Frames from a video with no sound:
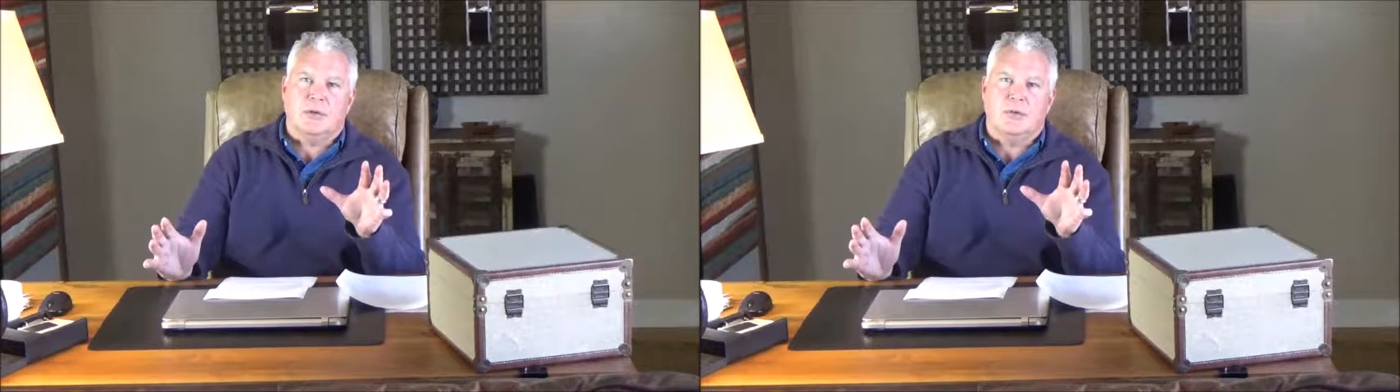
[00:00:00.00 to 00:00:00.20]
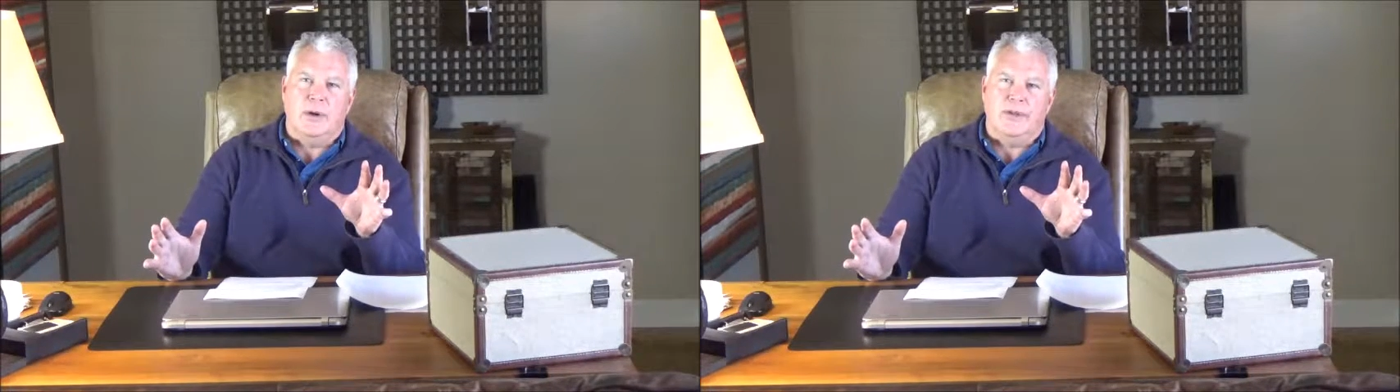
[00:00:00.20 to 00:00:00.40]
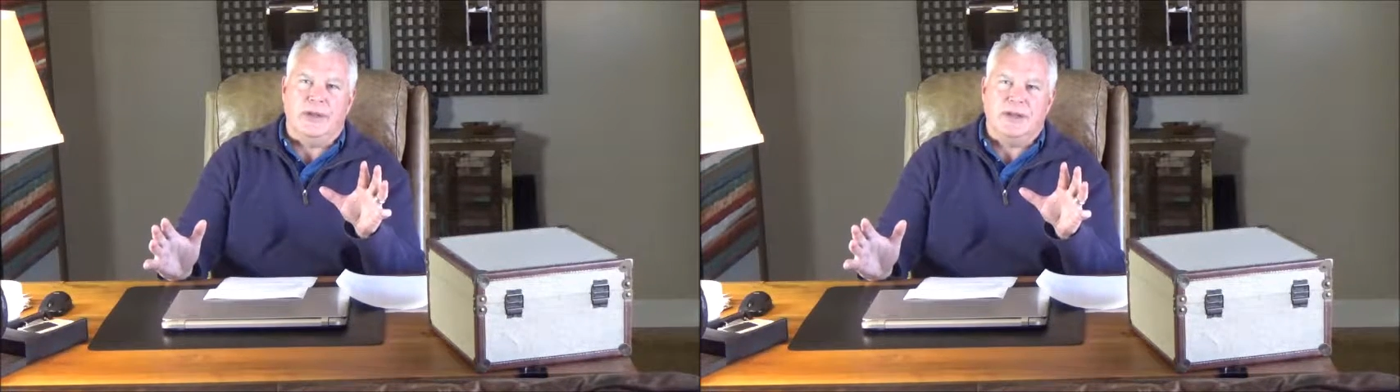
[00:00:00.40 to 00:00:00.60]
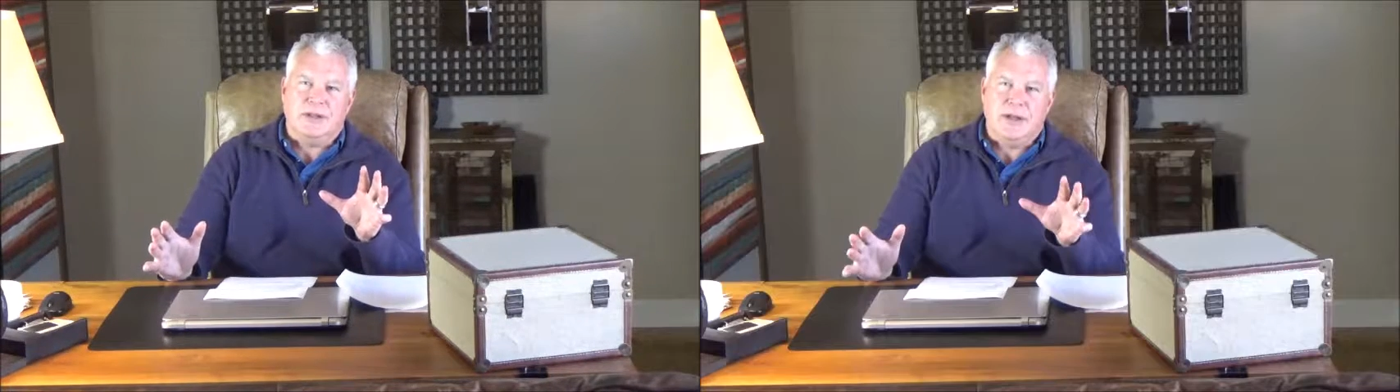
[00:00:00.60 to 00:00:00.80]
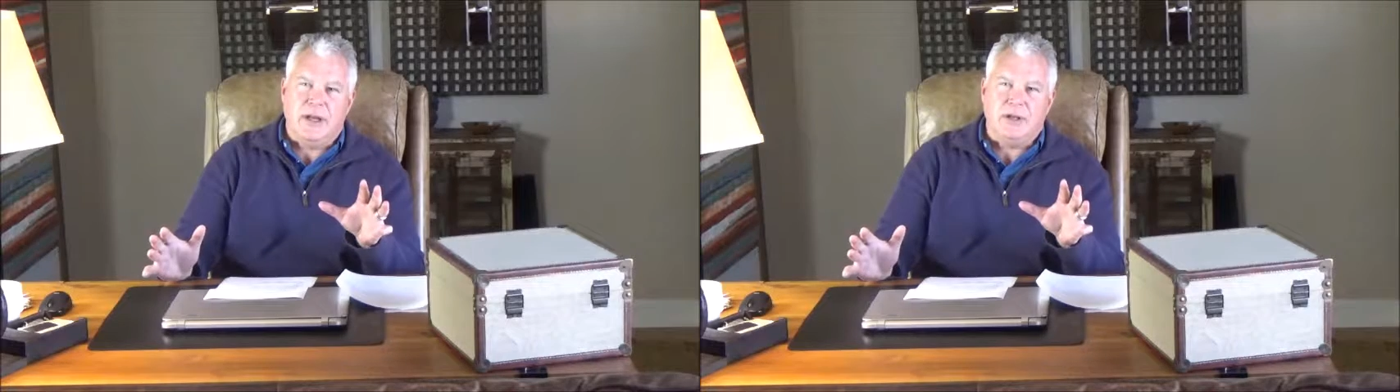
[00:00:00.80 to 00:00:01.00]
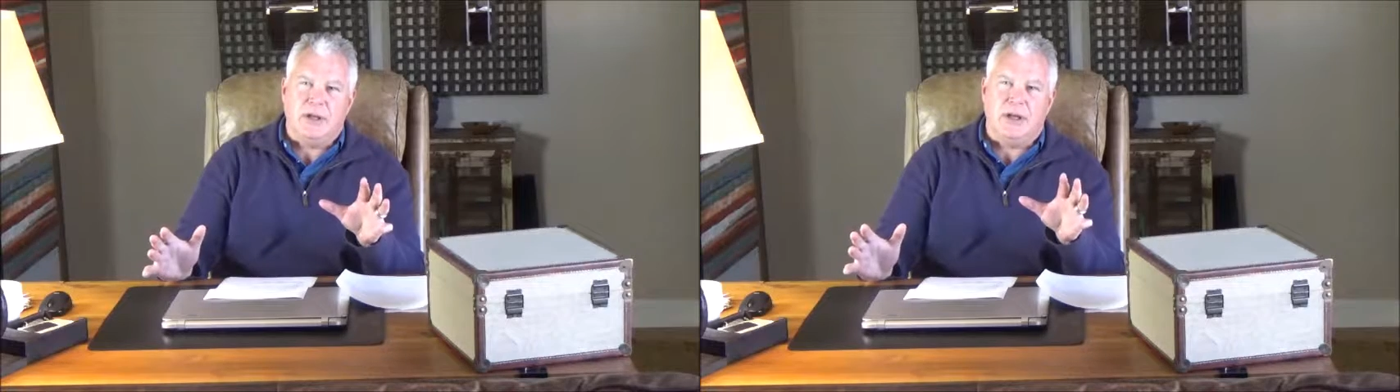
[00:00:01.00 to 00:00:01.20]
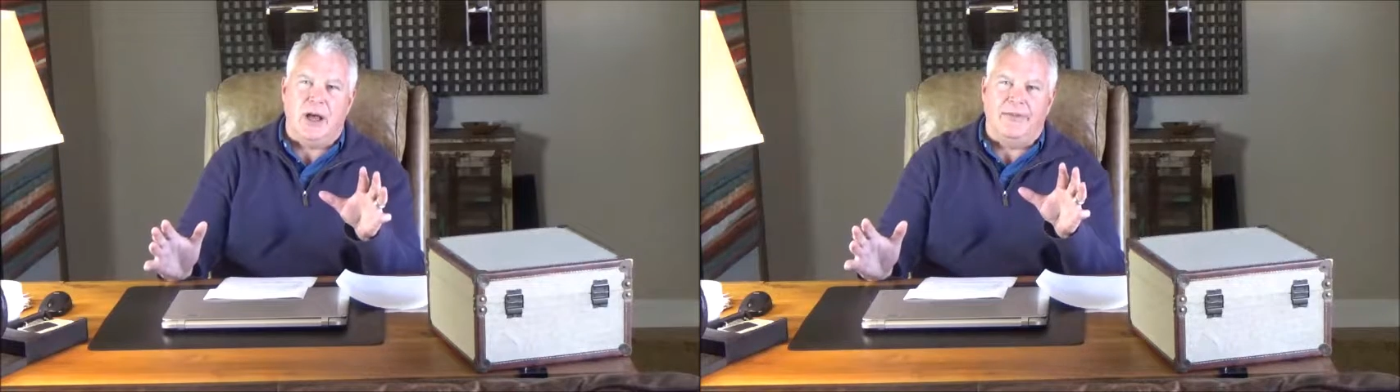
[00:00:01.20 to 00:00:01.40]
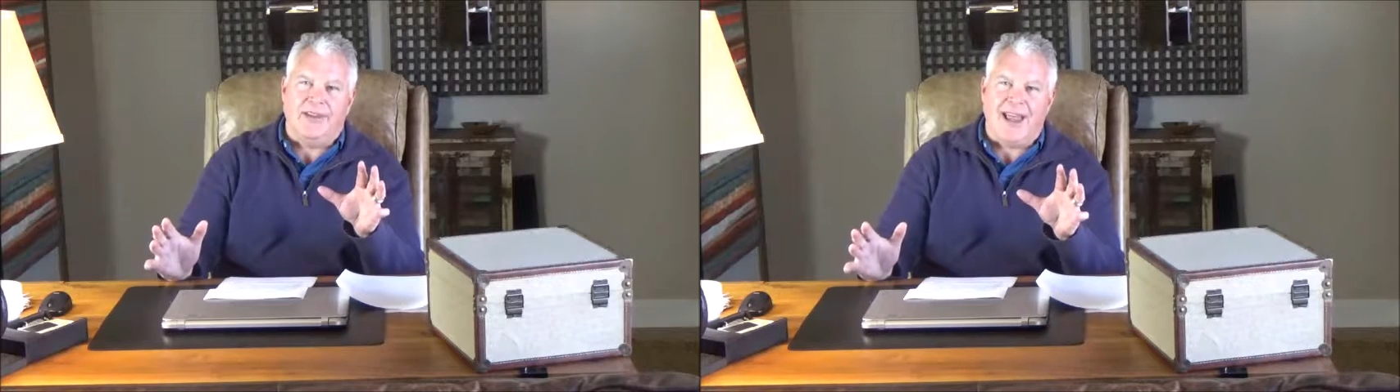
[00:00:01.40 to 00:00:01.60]
with the intention
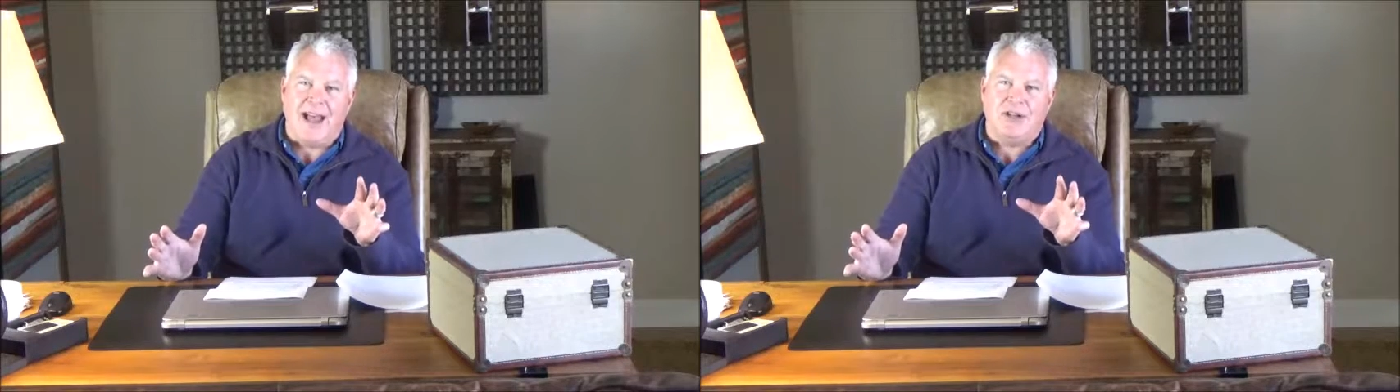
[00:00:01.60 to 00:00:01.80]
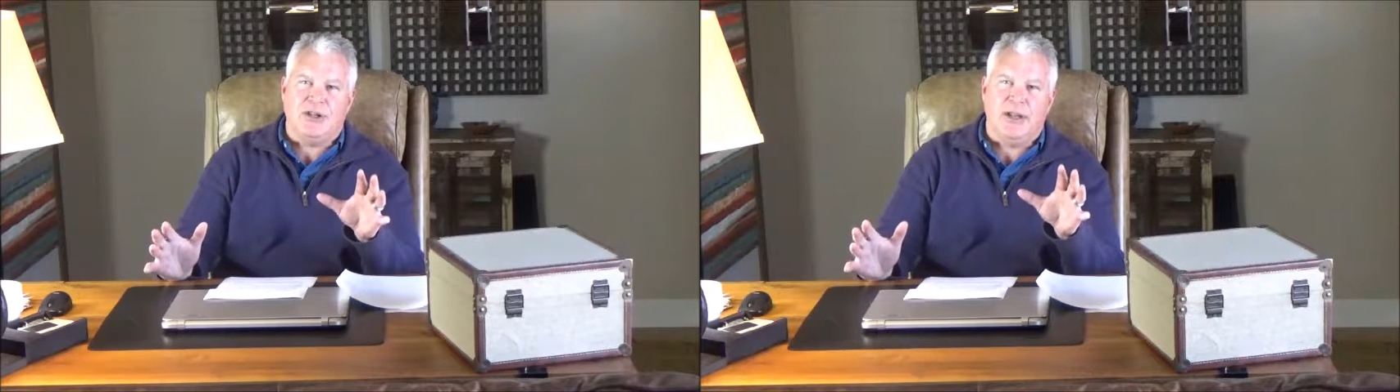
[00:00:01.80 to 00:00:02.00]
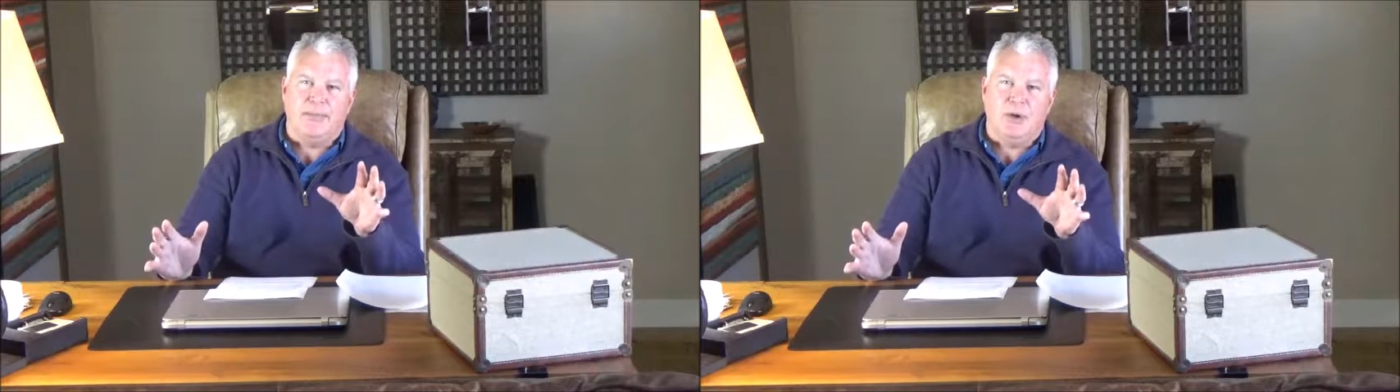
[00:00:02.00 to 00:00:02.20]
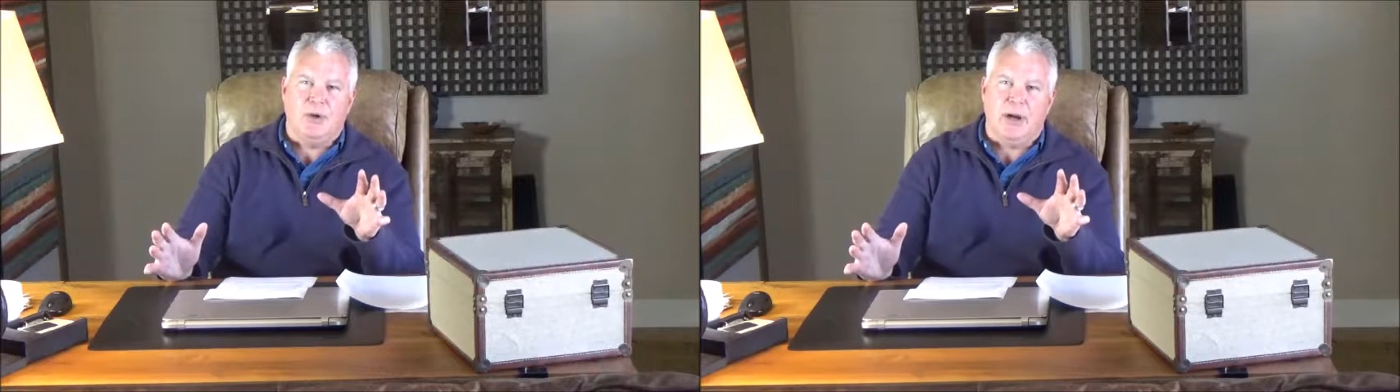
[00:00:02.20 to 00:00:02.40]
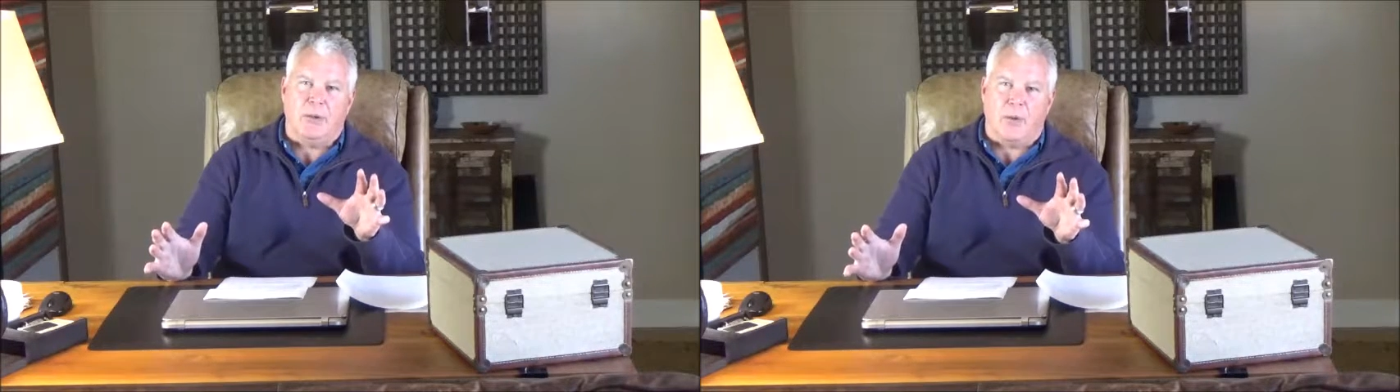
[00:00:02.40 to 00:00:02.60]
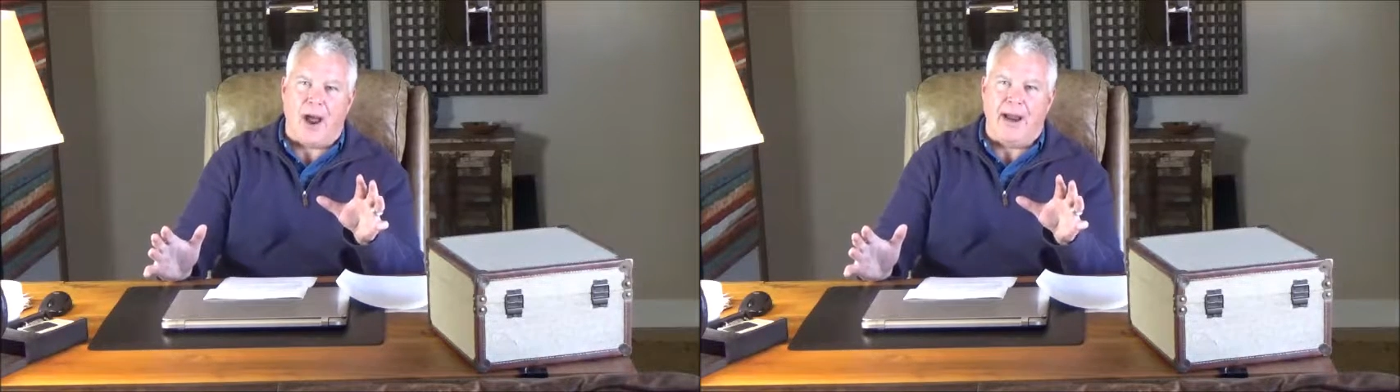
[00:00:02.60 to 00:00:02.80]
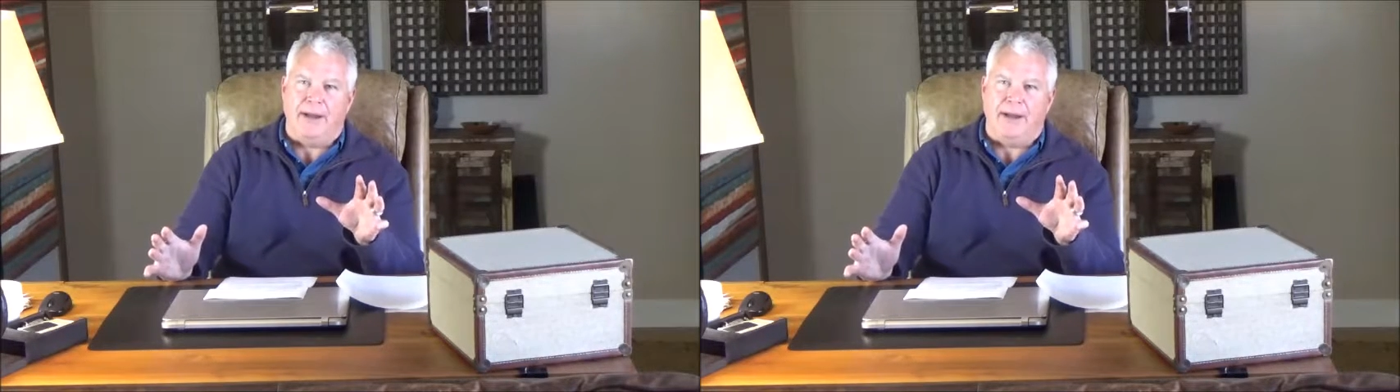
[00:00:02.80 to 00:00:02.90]
of catching them doing it right.